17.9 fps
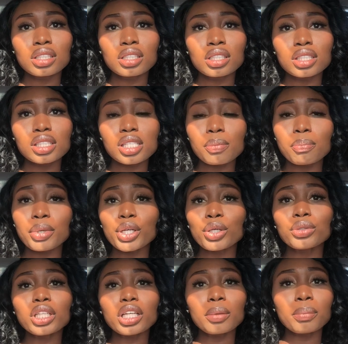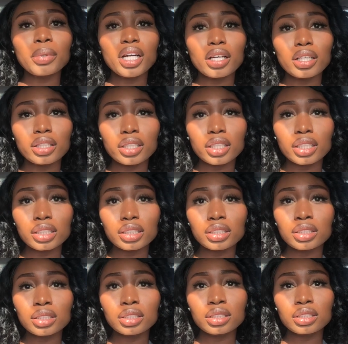to build up others,
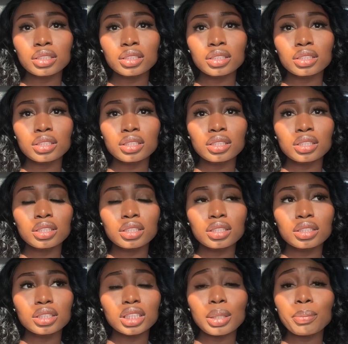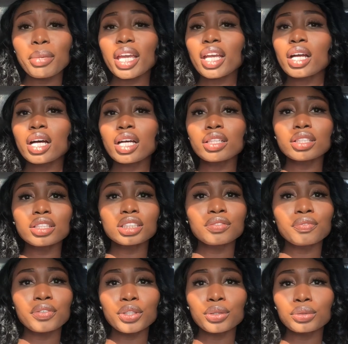to make others
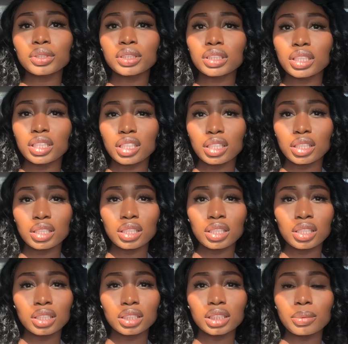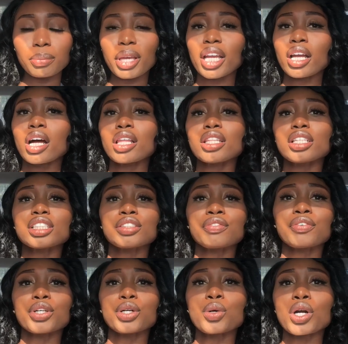feel seen, to make others
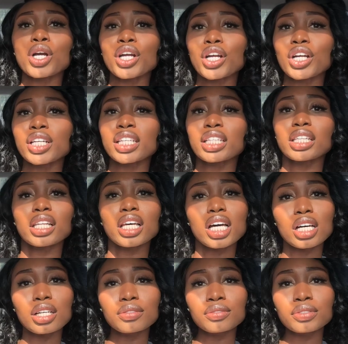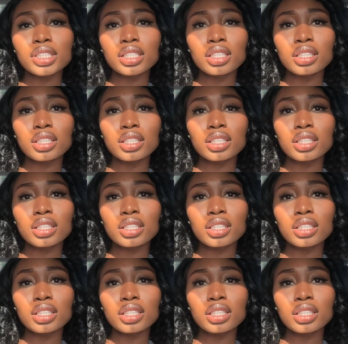feel heard and loved.